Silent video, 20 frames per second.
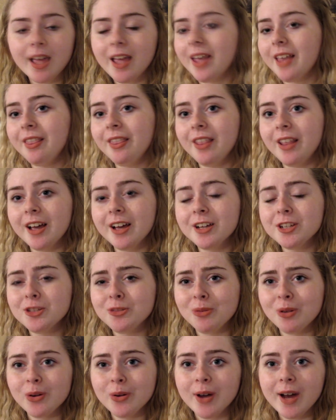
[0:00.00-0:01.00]
and
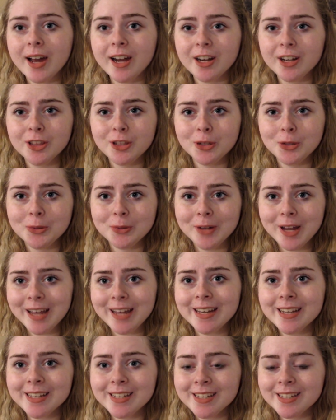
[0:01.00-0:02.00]
lungs require the
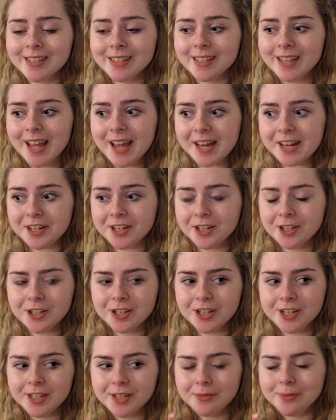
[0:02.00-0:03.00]
greatest
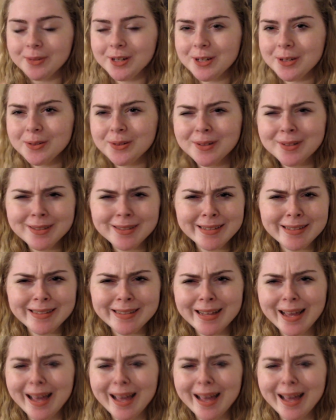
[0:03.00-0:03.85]
energy resources.